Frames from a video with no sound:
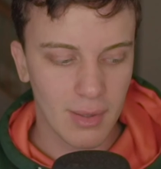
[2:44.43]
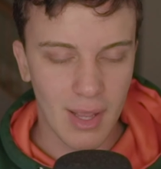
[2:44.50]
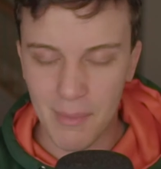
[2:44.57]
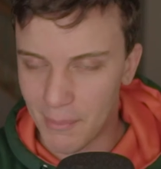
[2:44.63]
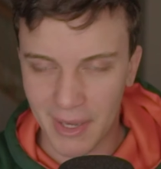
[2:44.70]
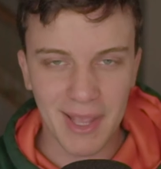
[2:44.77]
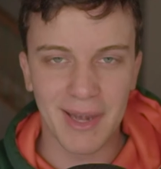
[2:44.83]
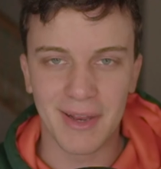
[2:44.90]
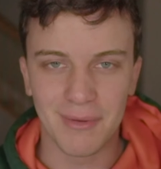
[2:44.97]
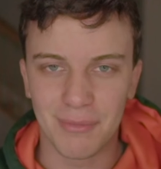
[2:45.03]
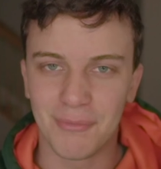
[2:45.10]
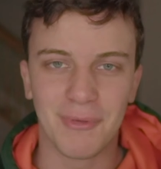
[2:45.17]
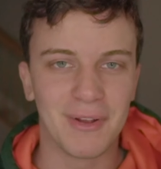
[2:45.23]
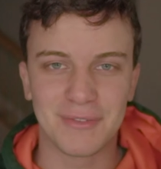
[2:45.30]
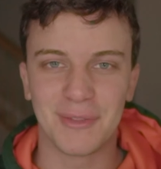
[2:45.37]
and MacKinnon
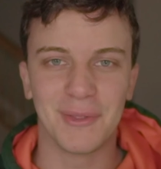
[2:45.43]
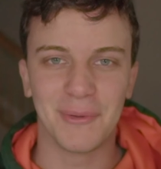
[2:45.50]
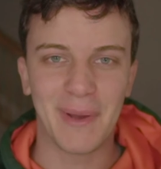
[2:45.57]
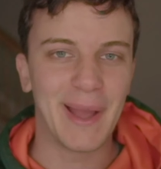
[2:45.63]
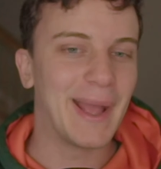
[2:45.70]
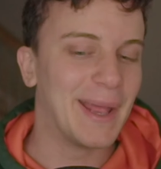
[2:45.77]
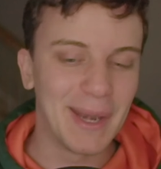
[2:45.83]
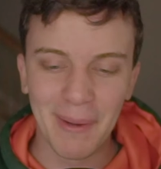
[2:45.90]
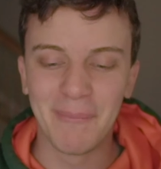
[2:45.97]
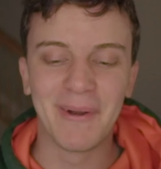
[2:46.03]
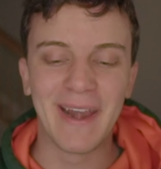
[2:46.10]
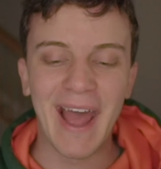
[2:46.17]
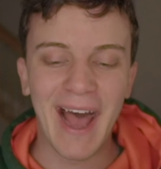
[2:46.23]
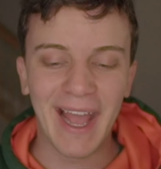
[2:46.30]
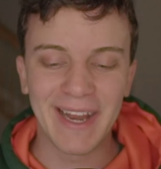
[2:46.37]
rest of the way. At number
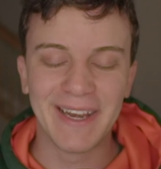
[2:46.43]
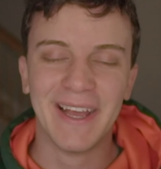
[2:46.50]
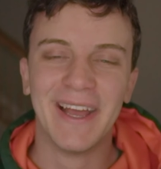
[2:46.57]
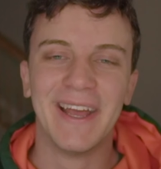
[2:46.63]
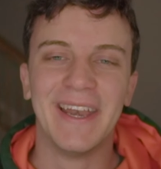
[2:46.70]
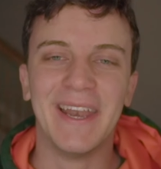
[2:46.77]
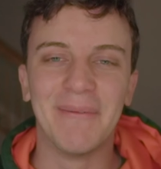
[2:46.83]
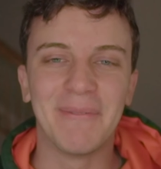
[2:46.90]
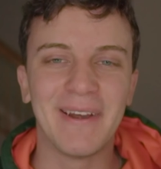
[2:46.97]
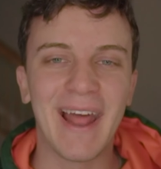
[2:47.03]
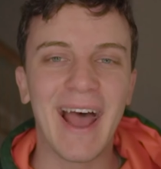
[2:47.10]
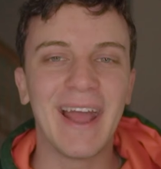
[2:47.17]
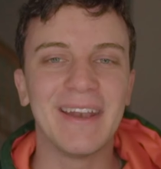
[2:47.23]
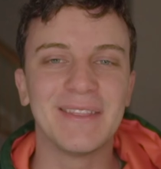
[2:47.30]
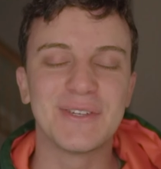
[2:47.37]
nine, number
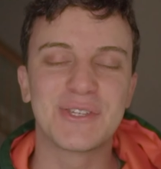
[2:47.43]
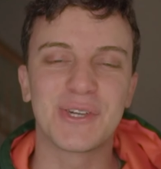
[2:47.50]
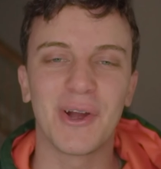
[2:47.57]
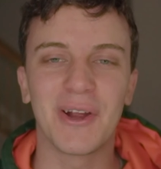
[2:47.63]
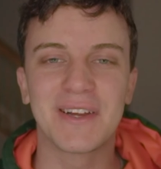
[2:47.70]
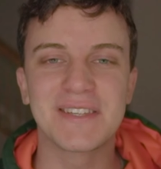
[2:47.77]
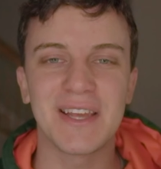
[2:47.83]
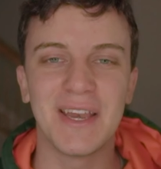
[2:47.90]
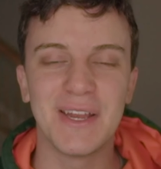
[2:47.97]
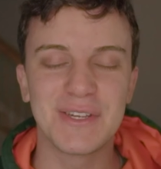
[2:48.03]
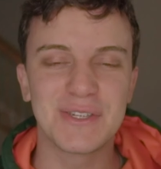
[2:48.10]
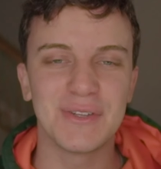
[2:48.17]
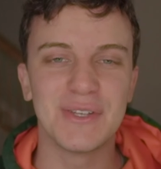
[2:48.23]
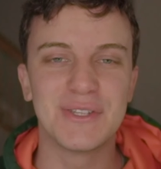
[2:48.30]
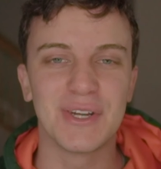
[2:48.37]
nine, the Sharks
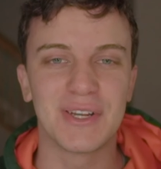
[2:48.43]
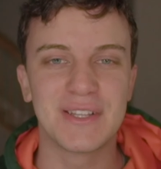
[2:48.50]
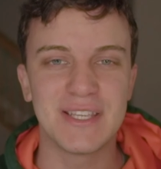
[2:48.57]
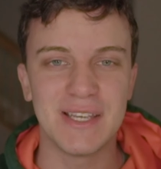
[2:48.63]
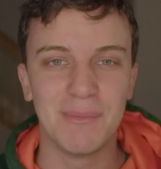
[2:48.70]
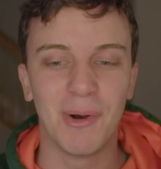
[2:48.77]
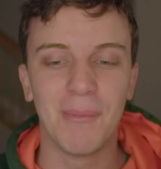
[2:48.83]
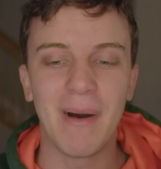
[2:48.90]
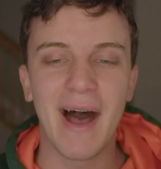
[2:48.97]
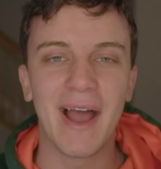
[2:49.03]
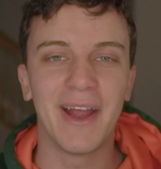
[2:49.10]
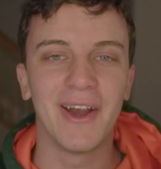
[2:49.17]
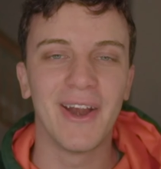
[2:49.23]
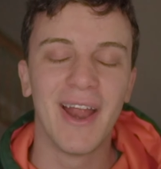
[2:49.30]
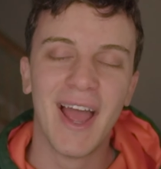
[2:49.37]
initially took Timo
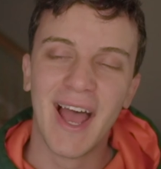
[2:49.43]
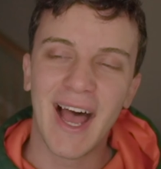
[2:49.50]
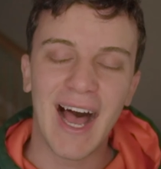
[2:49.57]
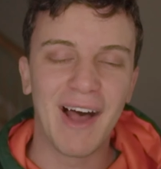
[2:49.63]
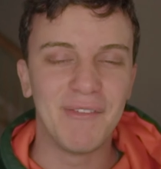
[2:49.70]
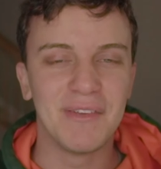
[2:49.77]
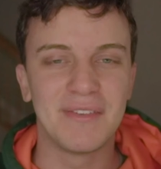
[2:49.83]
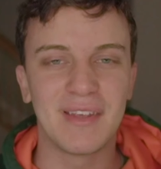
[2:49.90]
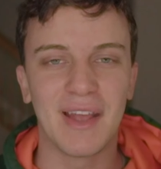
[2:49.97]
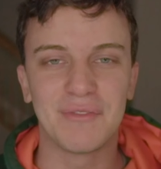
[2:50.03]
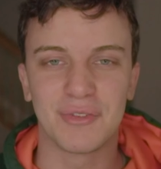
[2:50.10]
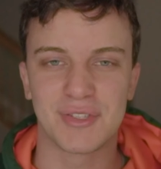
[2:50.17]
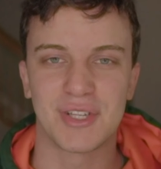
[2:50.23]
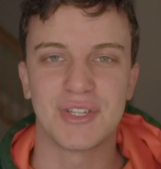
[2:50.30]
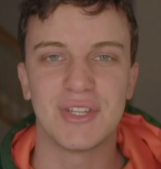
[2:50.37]
Meier. Obviously,
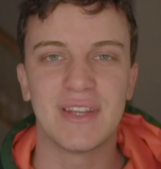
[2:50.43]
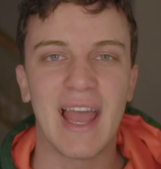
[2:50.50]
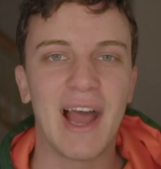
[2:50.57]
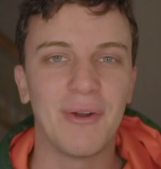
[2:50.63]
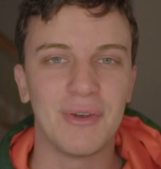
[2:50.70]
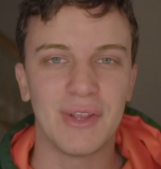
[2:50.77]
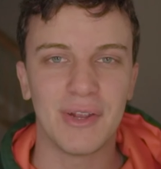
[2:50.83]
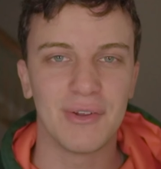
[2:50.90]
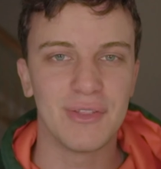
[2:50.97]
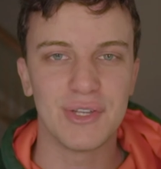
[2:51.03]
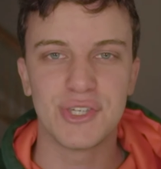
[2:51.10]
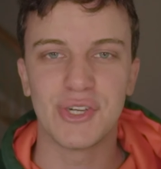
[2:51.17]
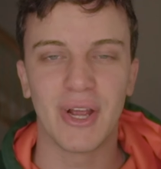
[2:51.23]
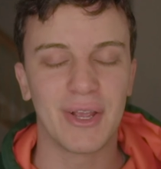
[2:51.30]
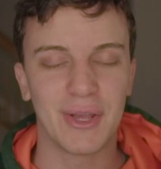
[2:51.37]
after such a down year
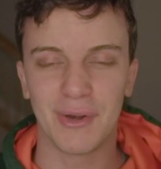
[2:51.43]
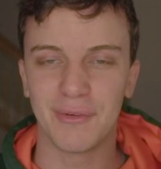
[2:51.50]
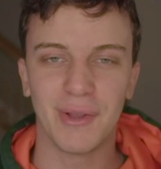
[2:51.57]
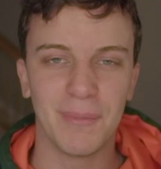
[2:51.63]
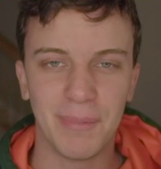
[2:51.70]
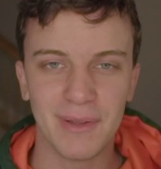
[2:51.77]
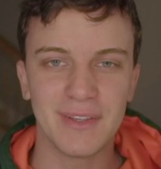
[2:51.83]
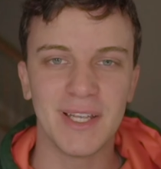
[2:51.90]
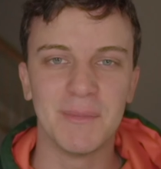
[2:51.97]
this year, I couldn't really put